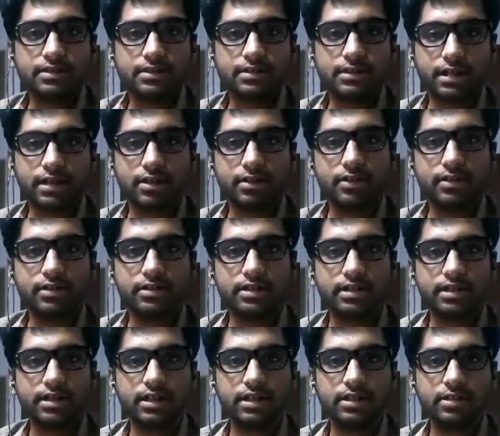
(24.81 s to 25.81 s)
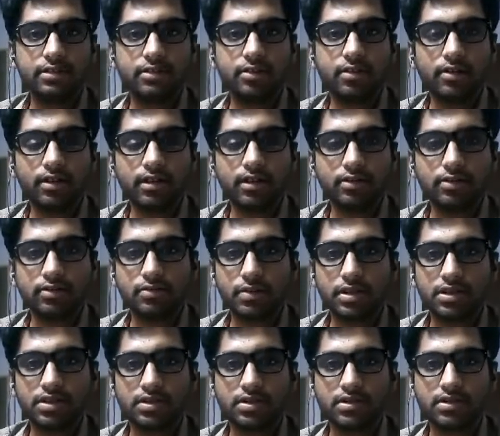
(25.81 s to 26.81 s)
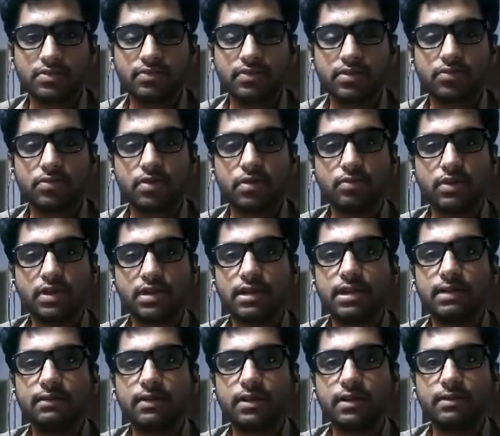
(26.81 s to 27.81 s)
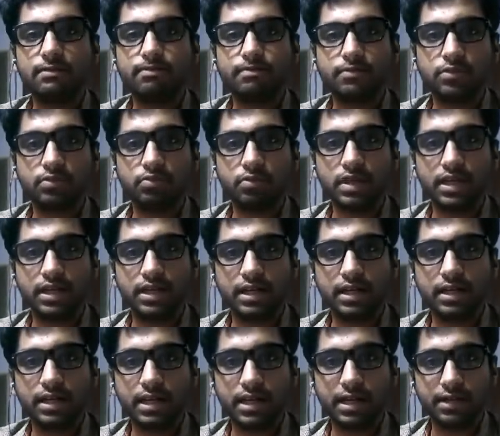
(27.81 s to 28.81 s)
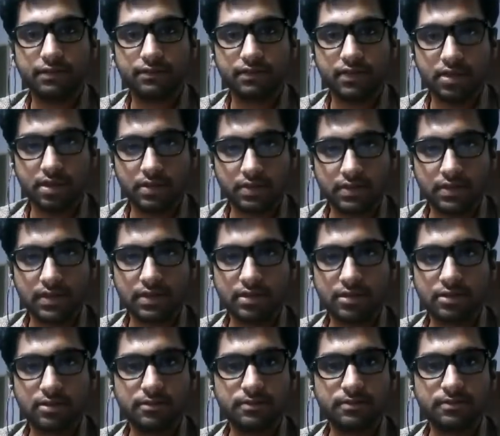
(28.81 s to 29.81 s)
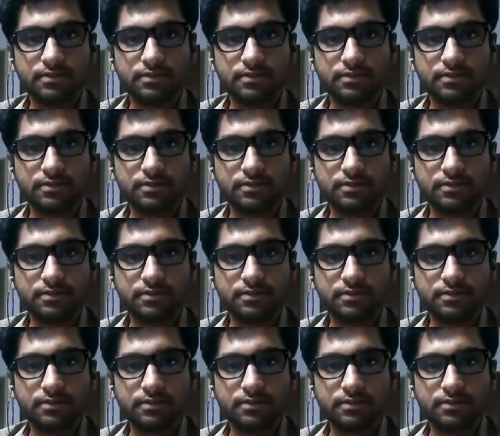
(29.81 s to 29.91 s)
technology and all those machines which were being developed to make our life easier